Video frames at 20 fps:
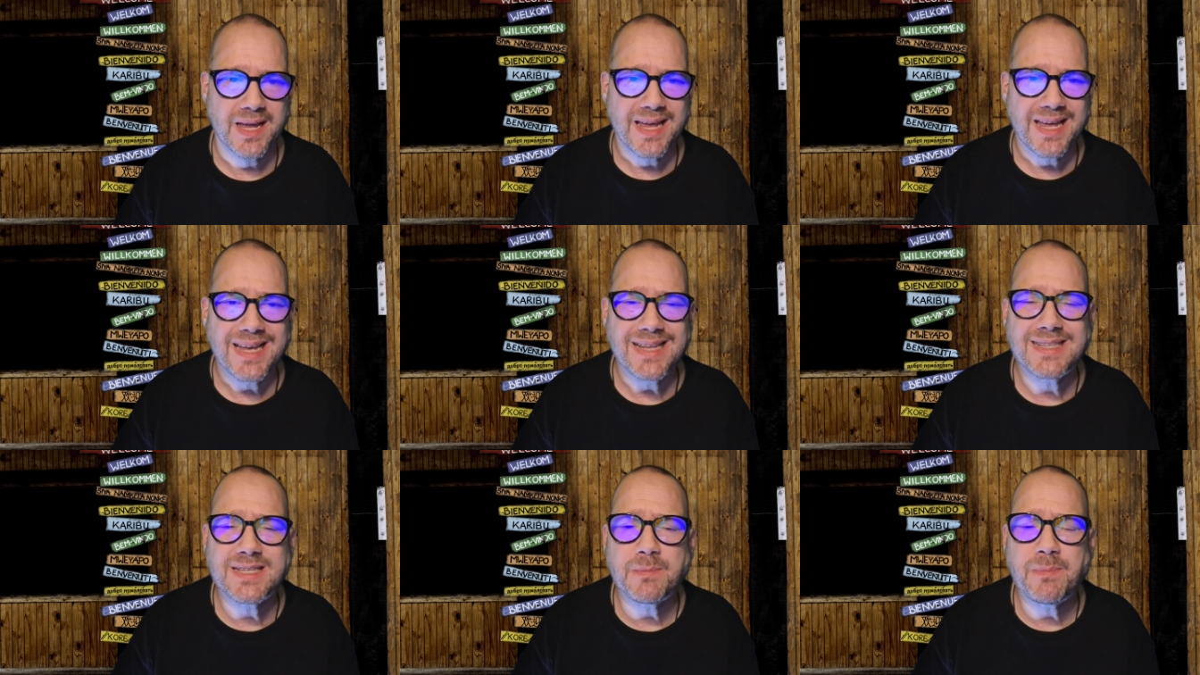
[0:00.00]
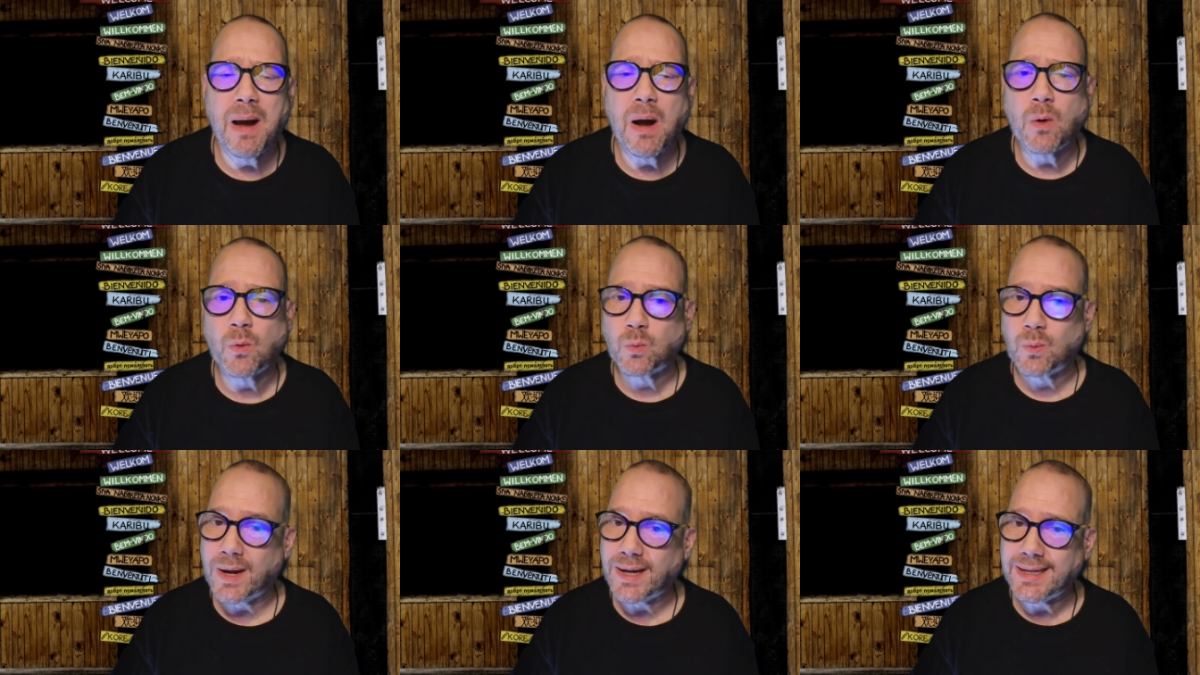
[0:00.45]
It's
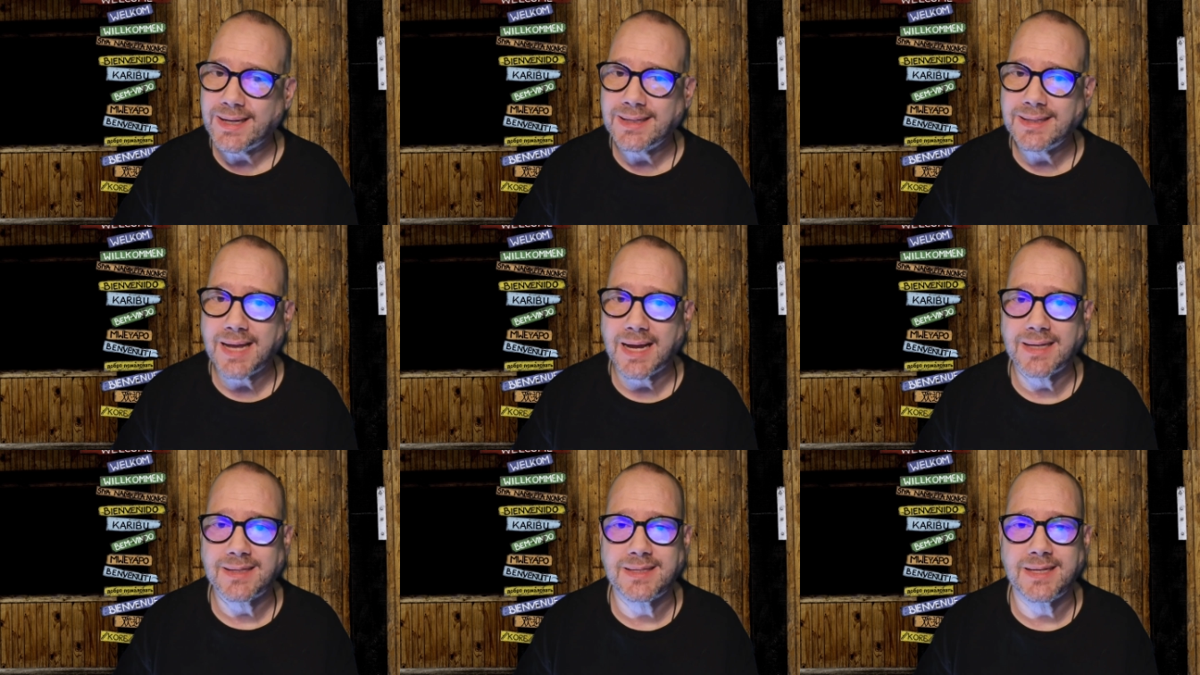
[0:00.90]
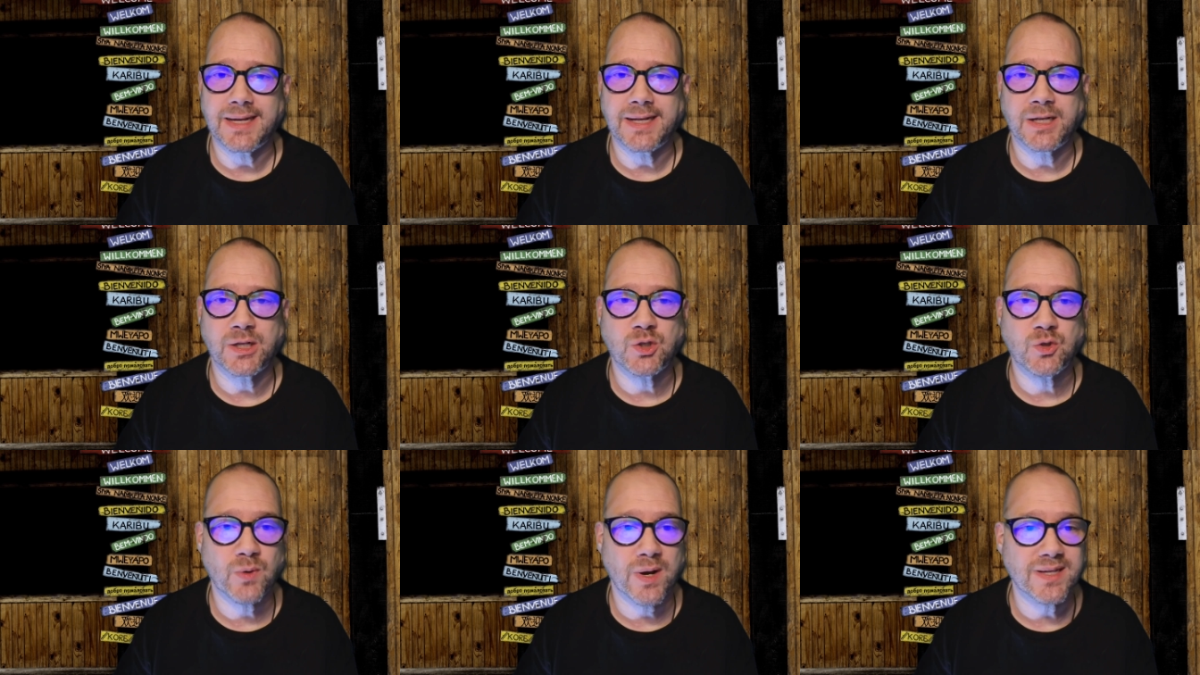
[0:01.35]
about recognizing and
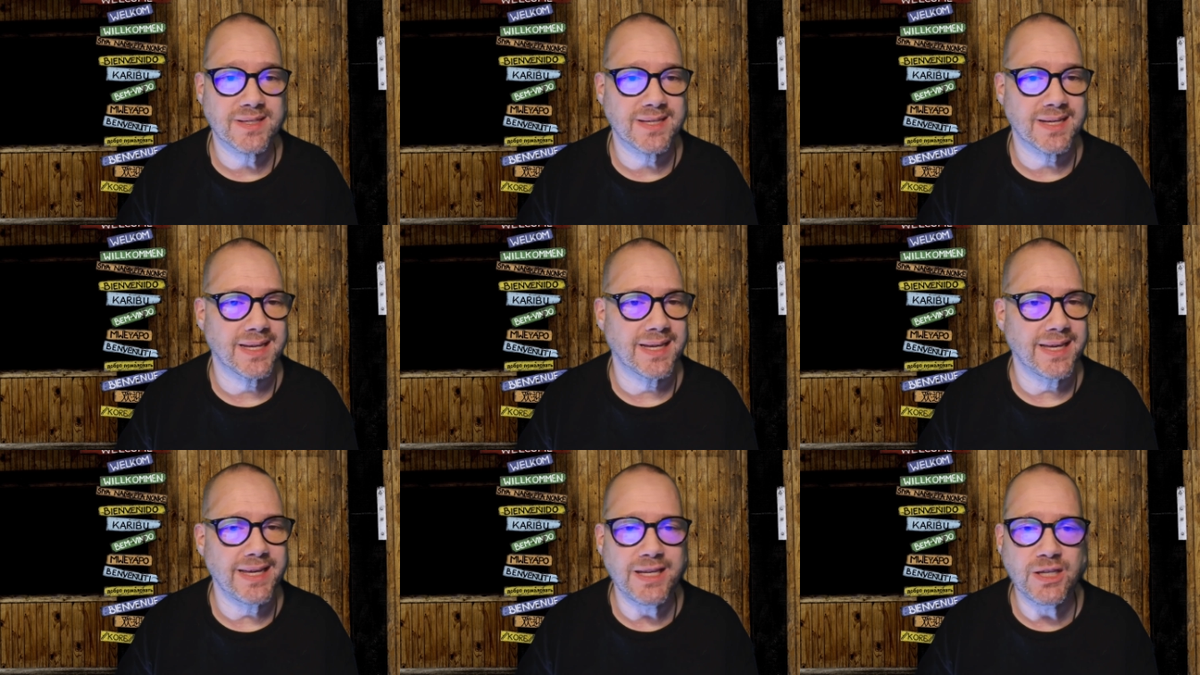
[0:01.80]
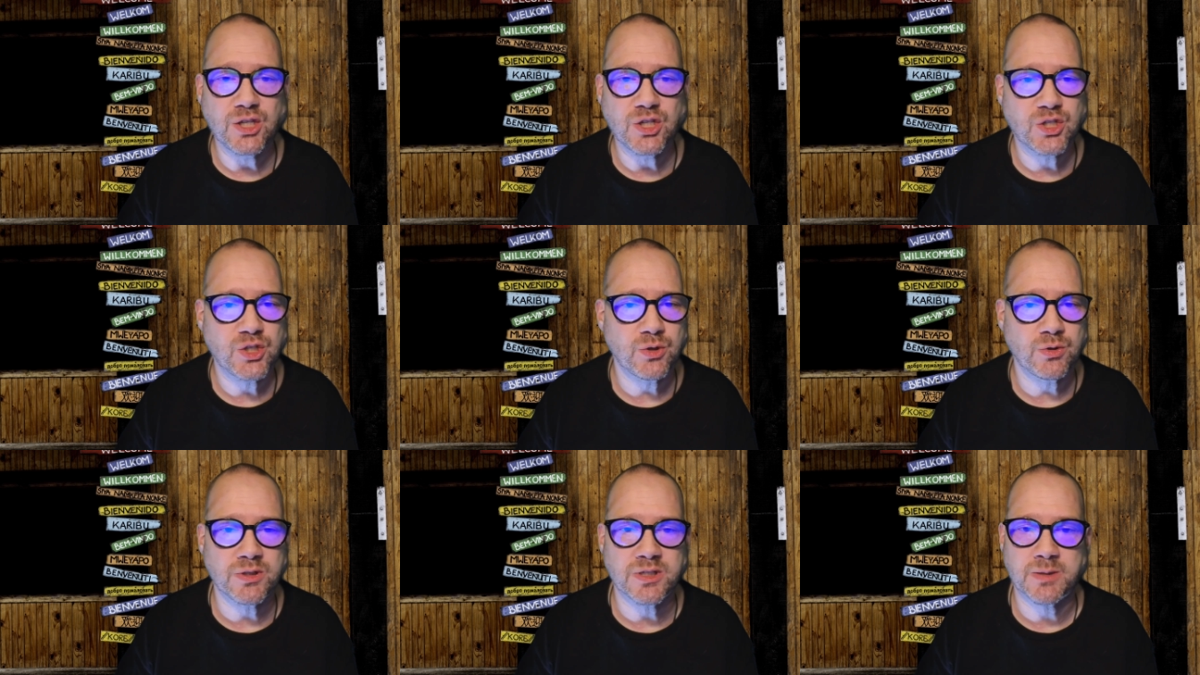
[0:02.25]
addressing each
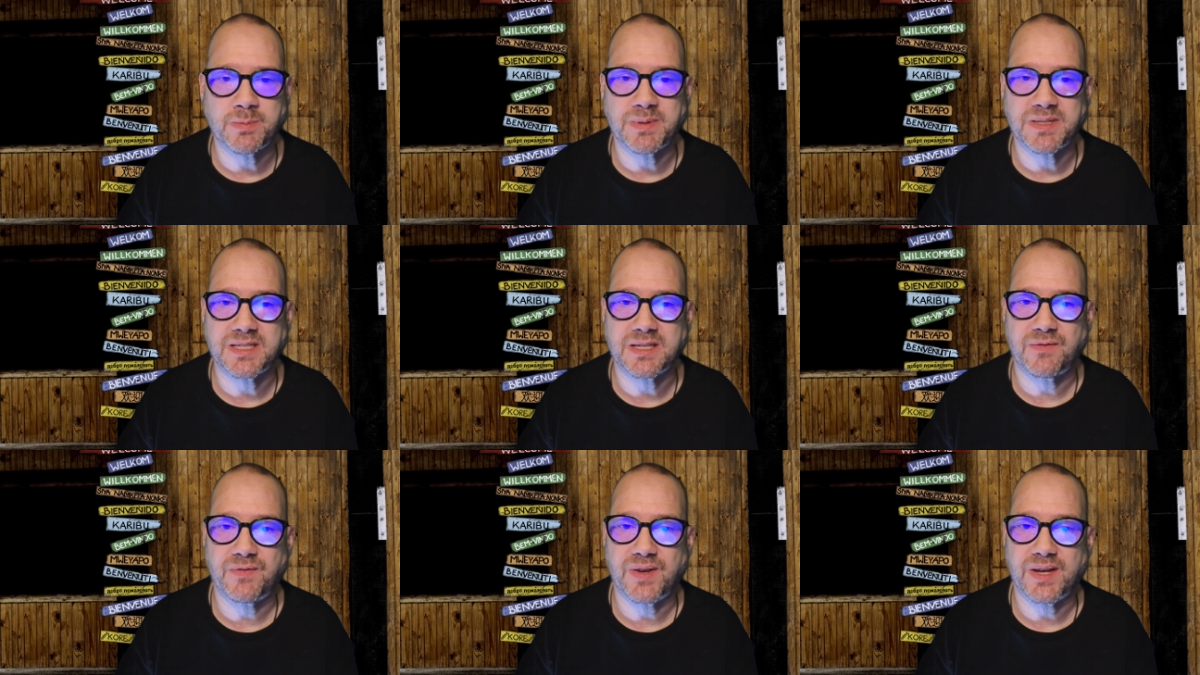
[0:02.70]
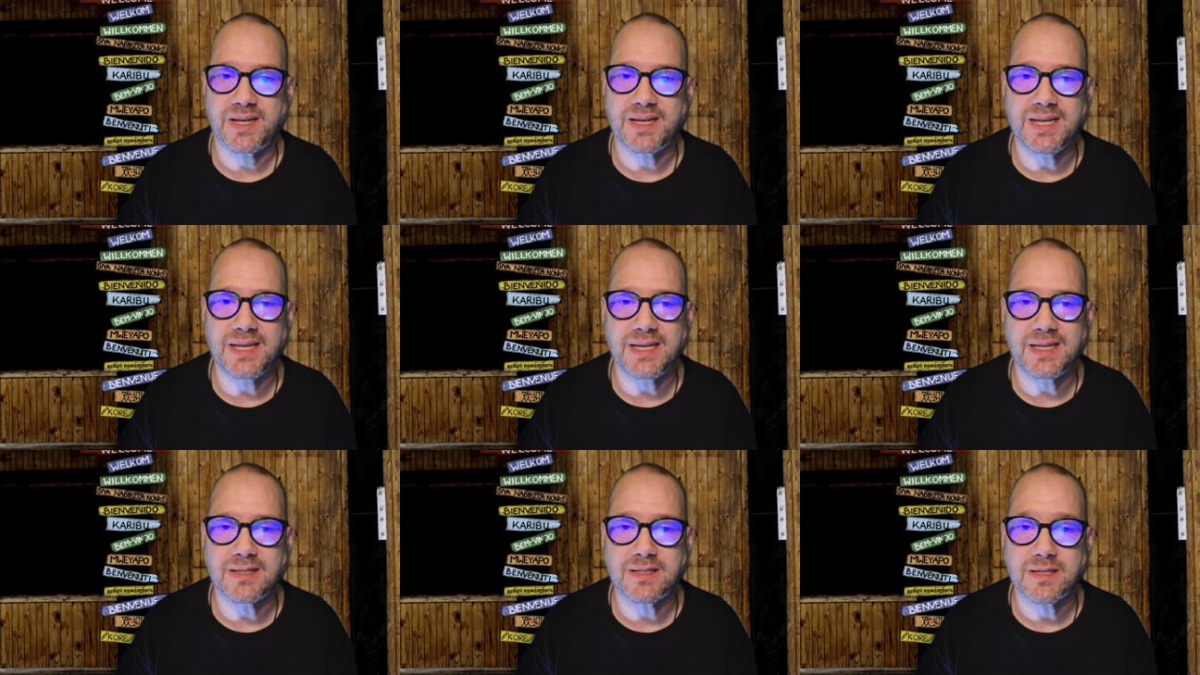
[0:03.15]
student's specific
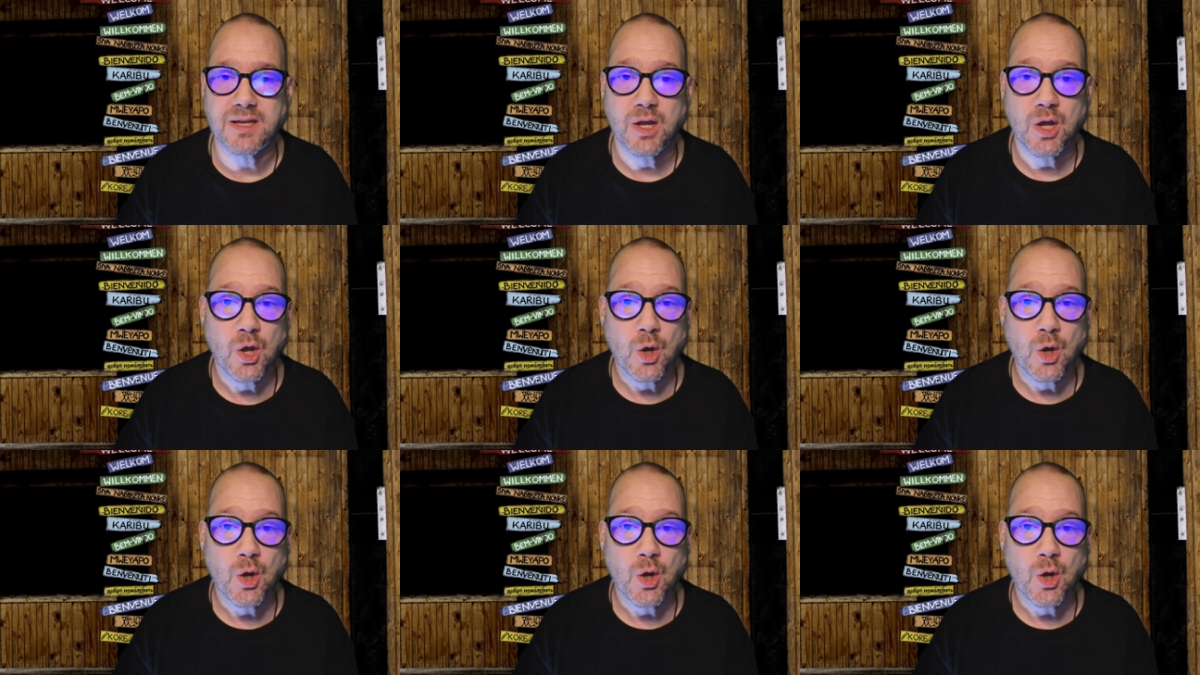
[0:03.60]
needs,